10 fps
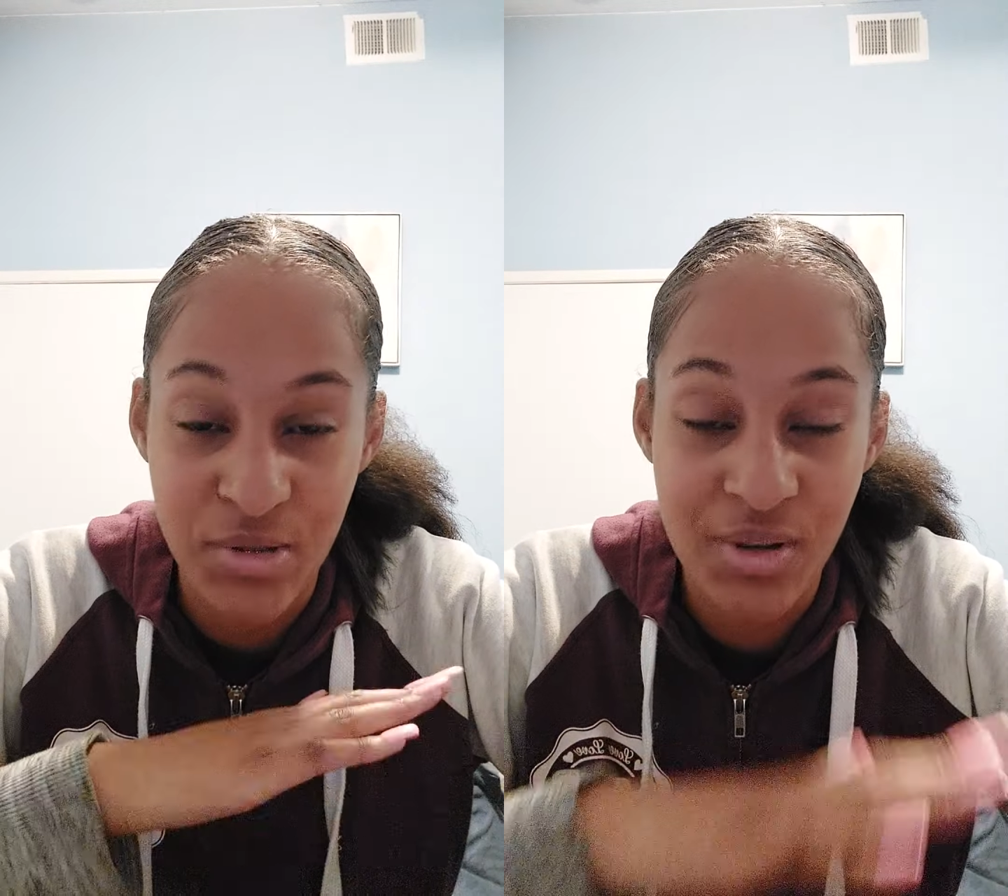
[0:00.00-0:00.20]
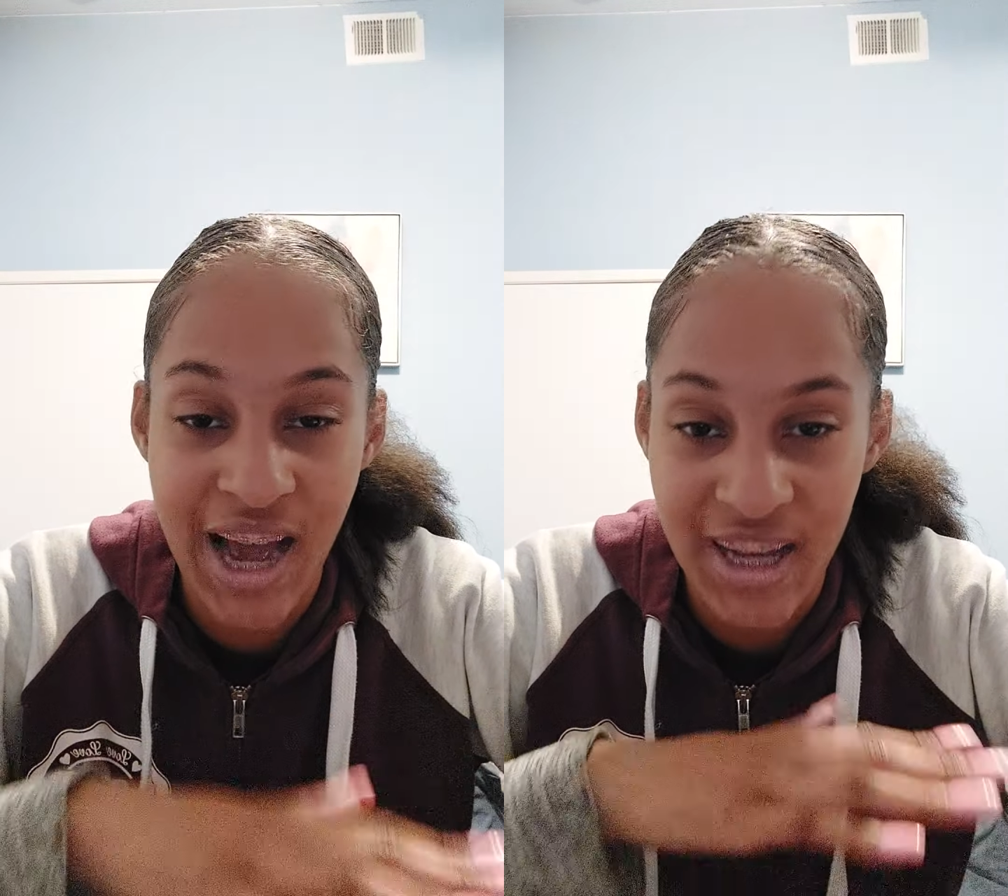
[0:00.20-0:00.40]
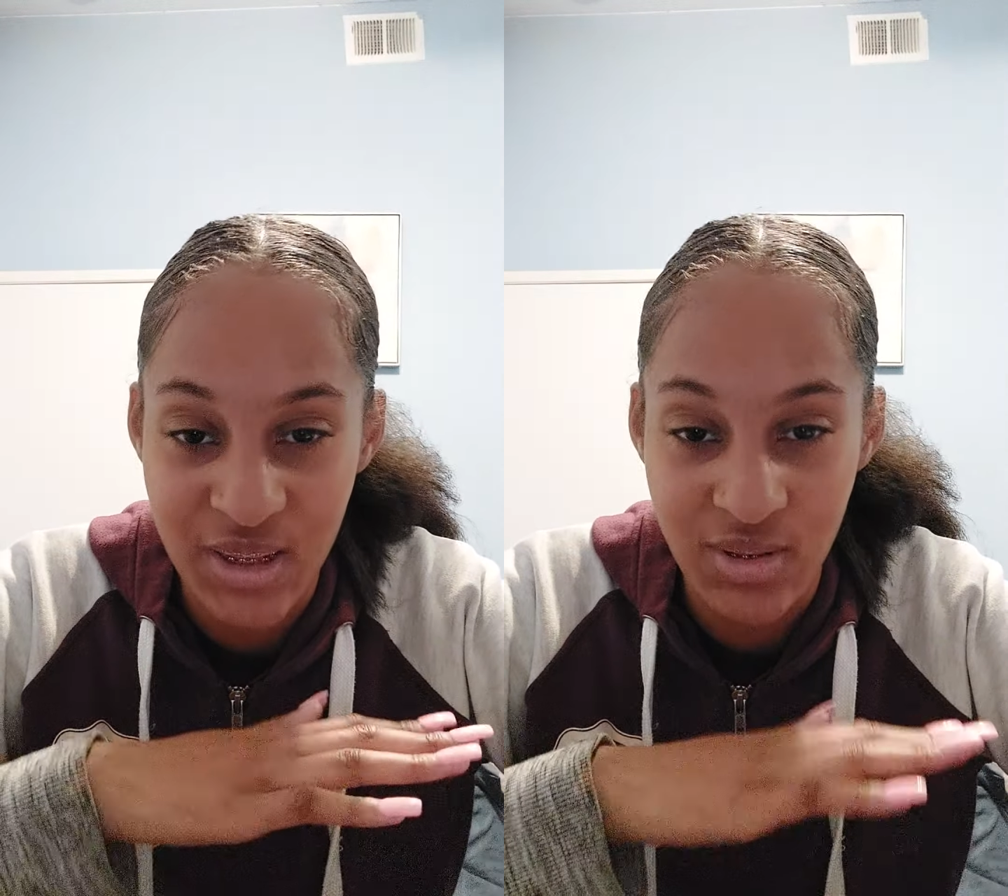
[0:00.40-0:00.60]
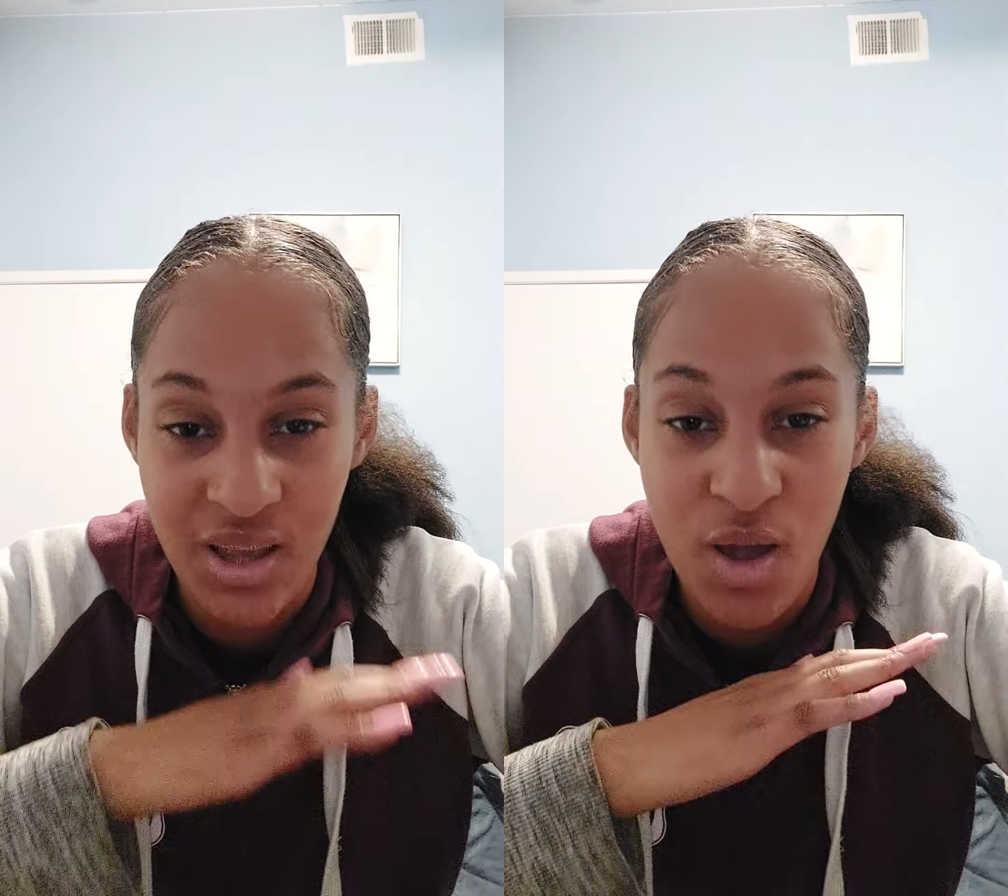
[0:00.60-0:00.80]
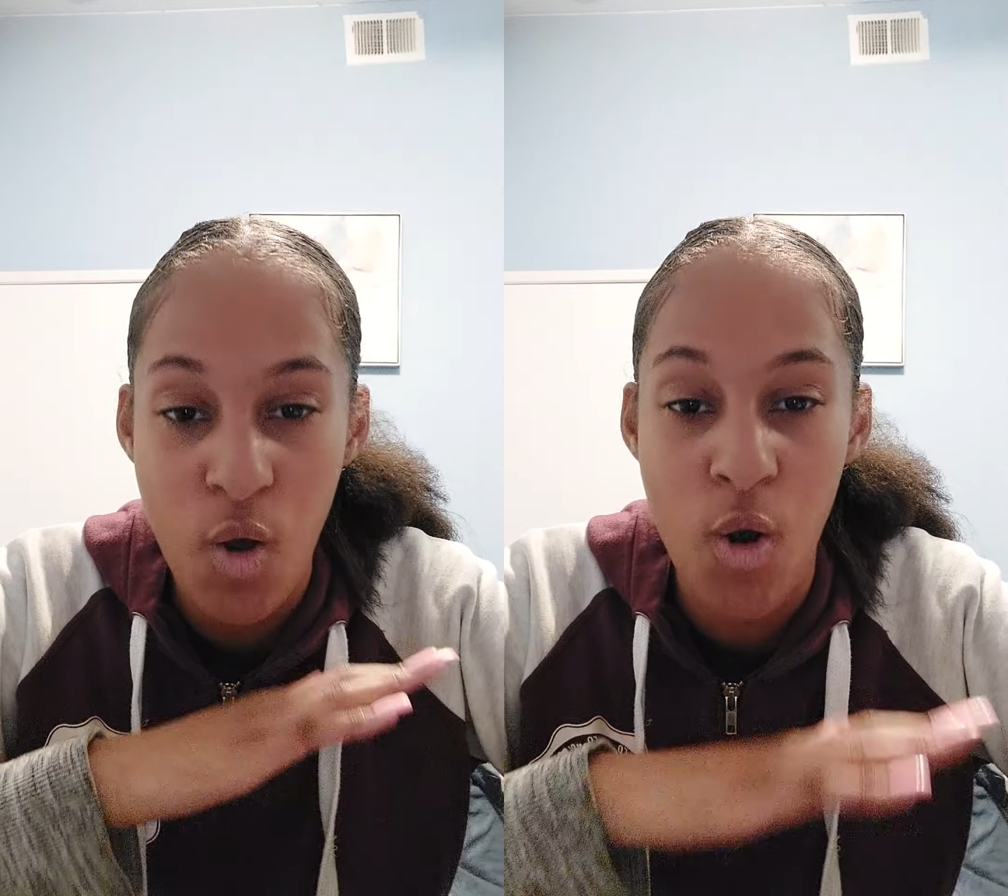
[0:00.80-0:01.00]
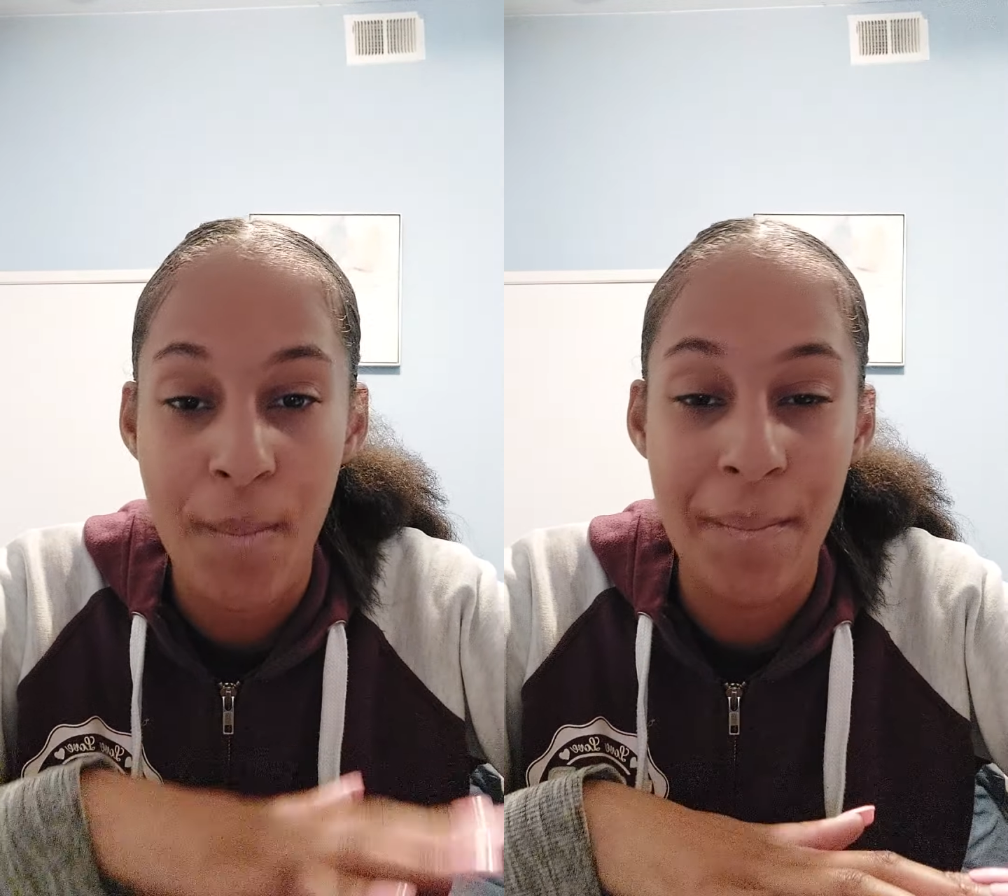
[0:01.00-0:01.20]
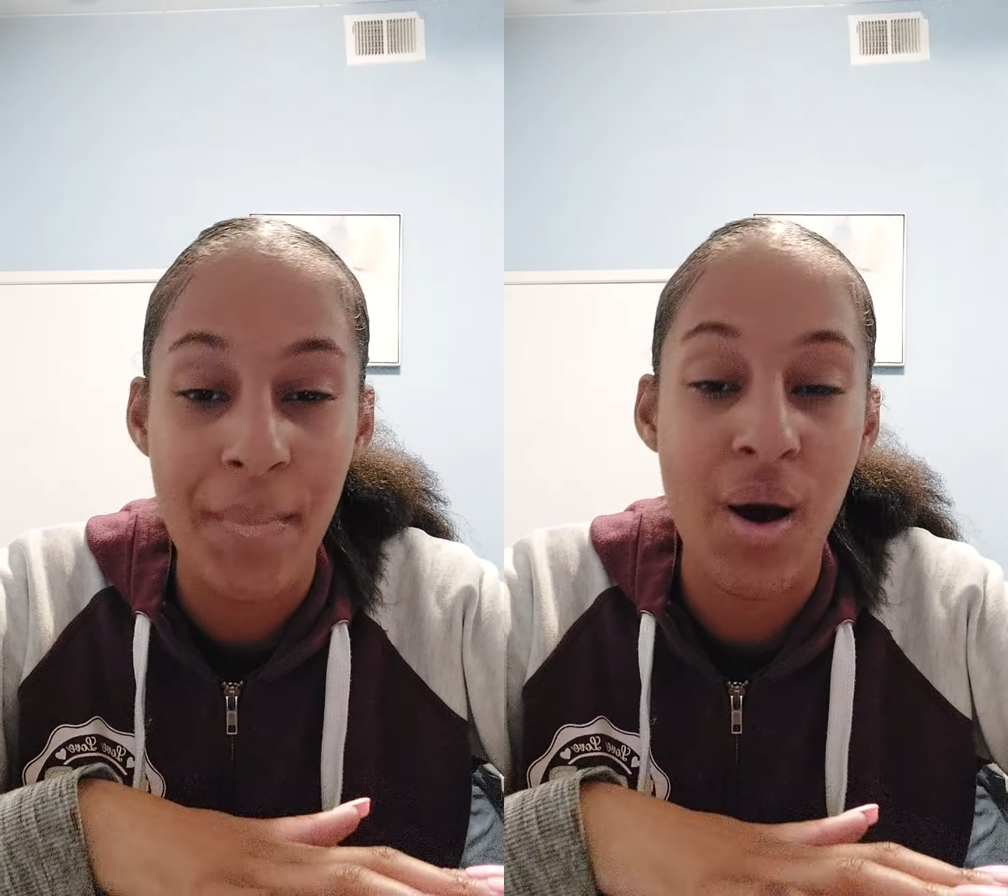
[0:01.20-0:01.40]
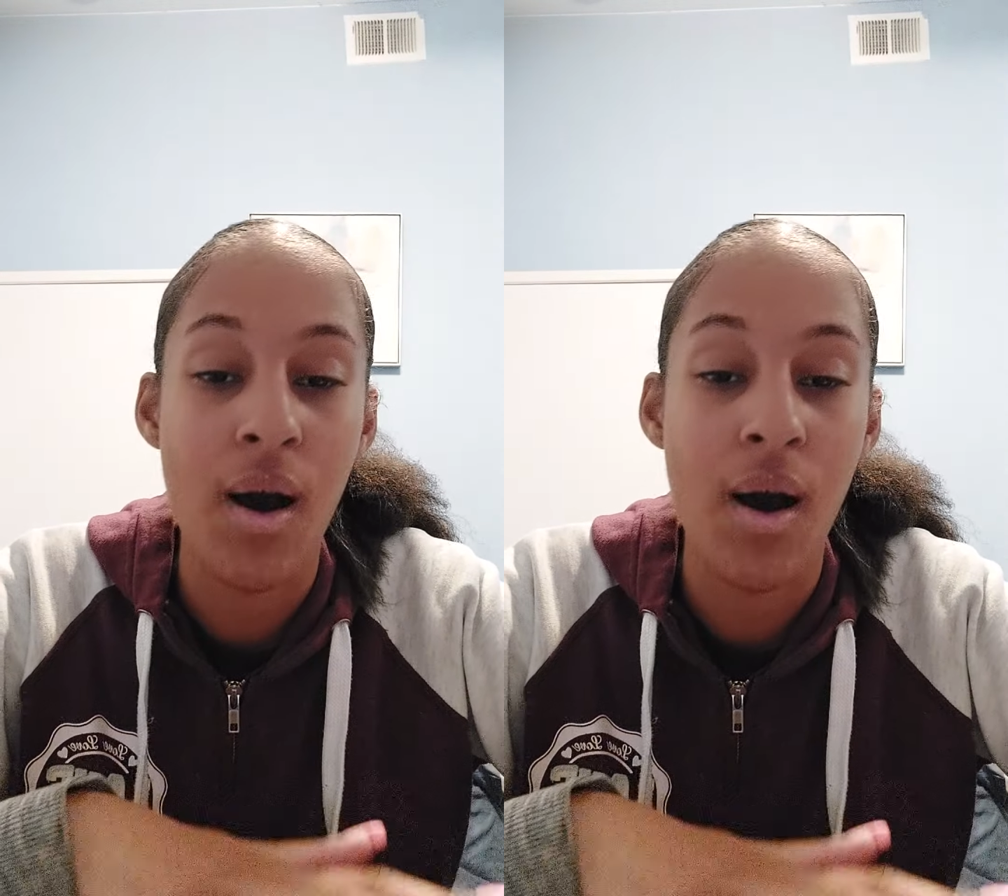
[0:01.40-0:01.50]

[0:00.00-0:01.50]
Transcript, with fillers: You guys um